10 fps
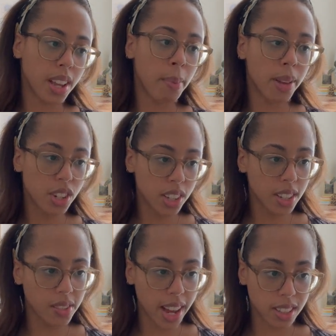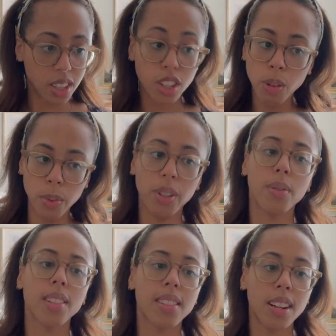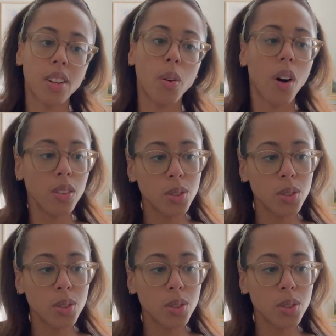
I mentioned this fact to humor you since I know all